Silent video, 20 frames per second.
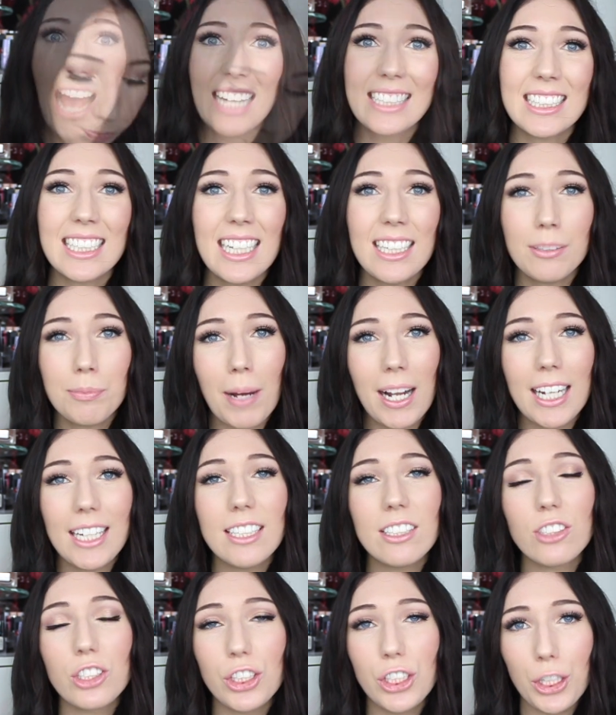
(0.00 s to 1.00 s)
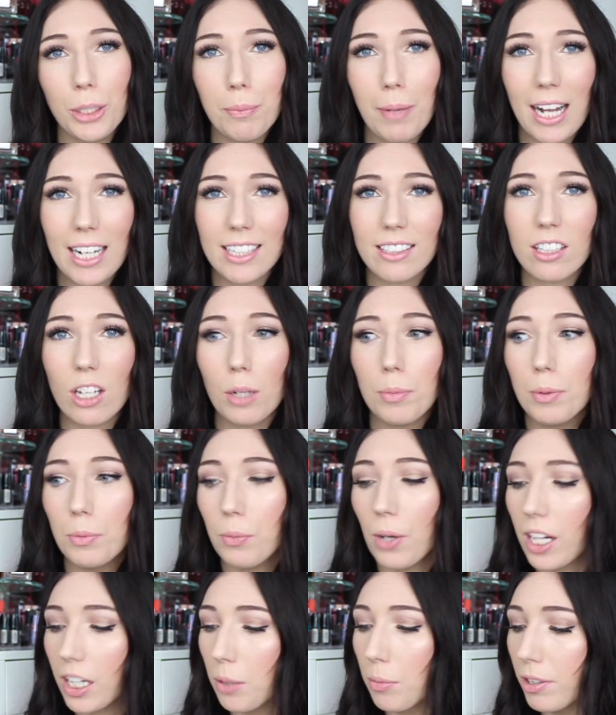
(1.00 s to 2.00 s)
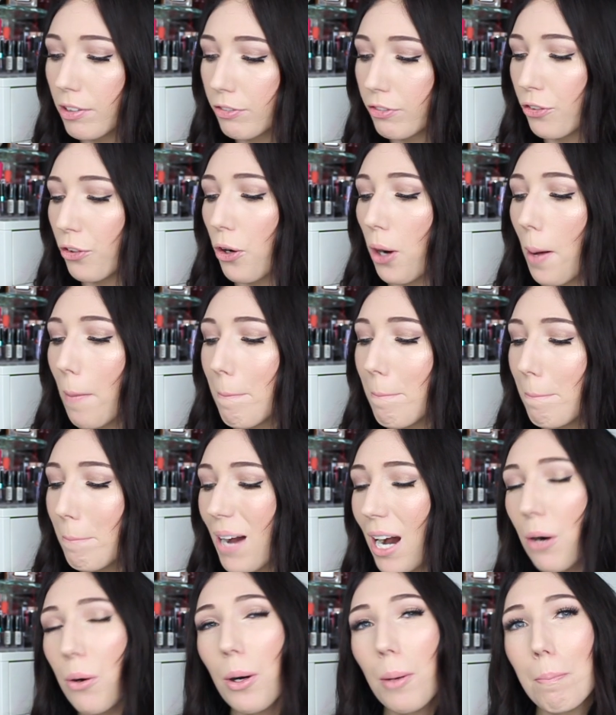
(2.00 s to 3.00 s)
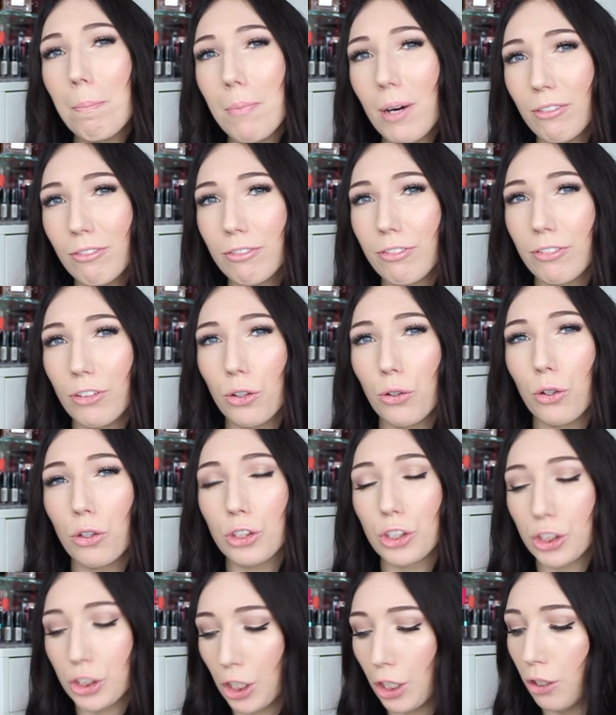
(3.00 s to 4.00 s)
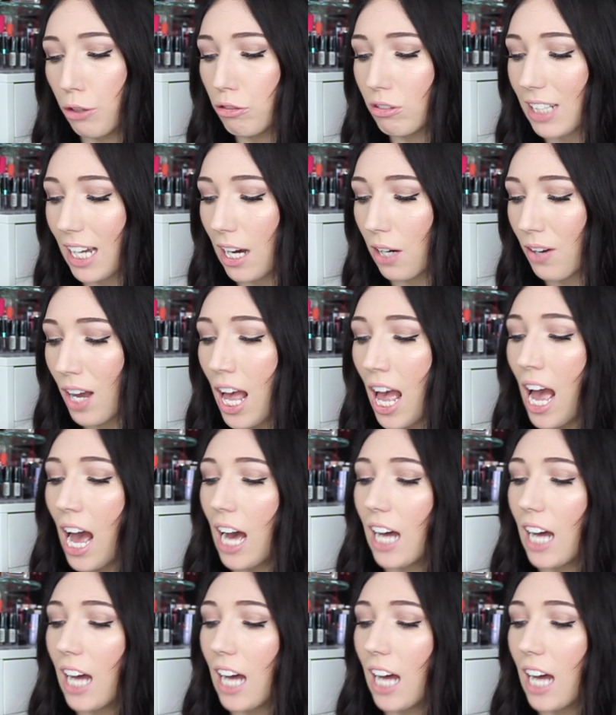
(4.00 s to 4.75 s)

And the last palette is a new palette that I've been working with for about a month or two now,